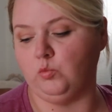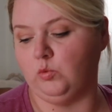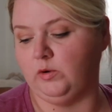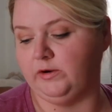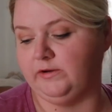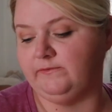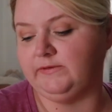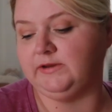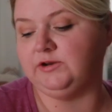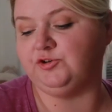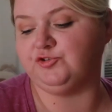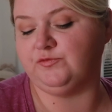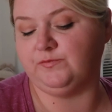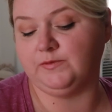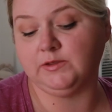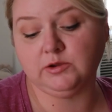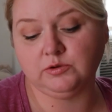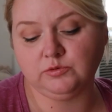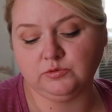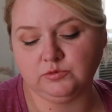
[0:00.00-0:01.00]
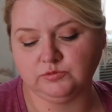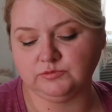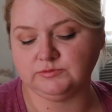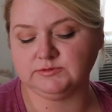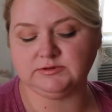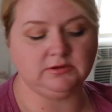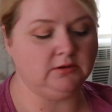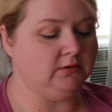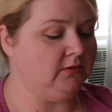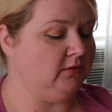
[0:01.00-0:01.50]
one of each of those.
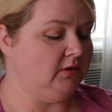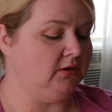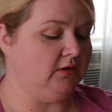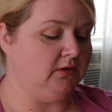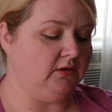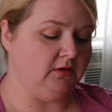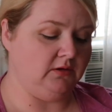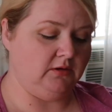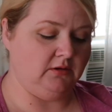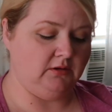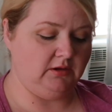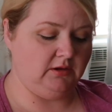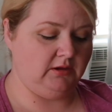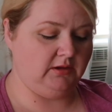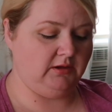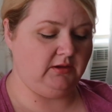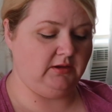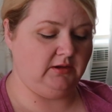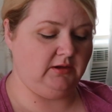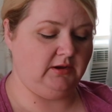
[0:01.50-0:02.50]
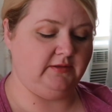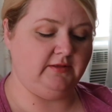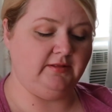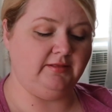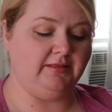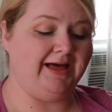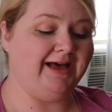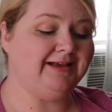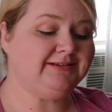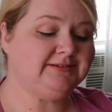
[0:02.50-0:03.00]
And the
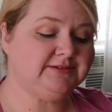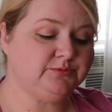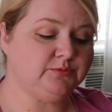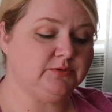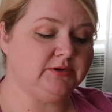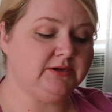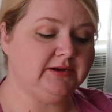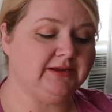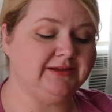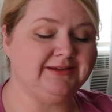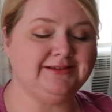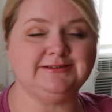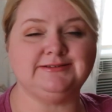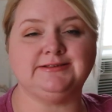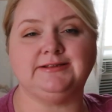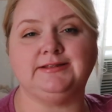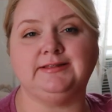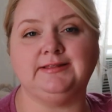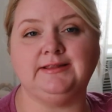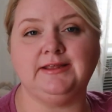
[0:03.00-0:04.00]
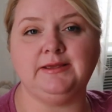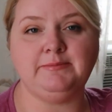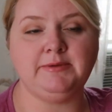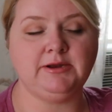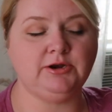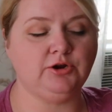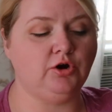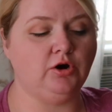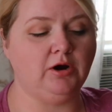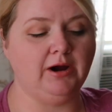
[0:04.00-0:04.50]
last one is
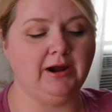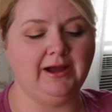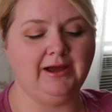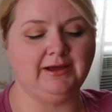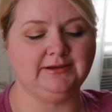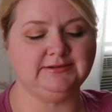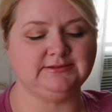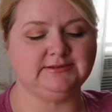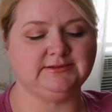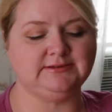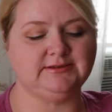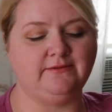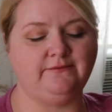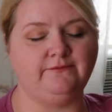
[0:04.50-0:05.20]
Lemongrass